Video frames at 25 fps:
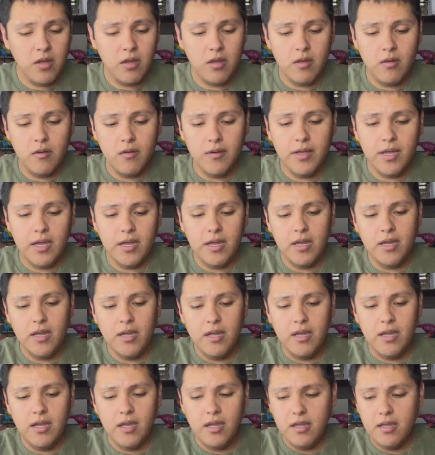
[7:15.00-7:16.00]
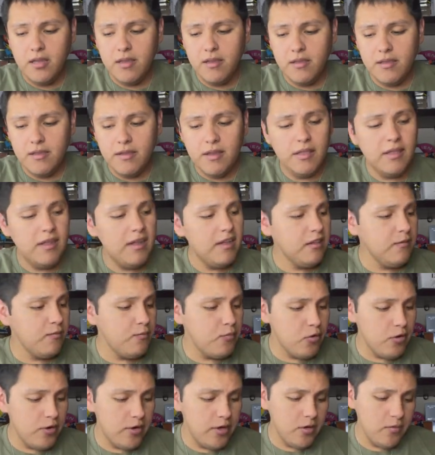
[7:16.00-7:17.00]
Okay, and the last
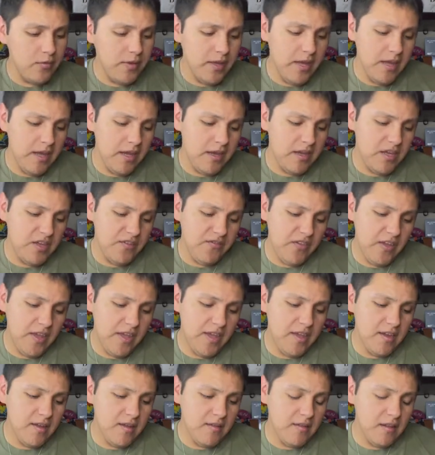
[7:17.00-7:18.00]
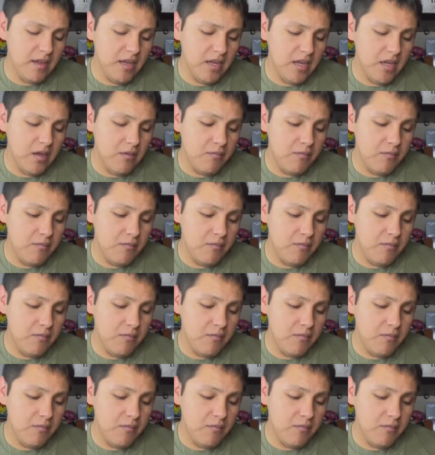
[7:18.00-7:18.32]
product we have is a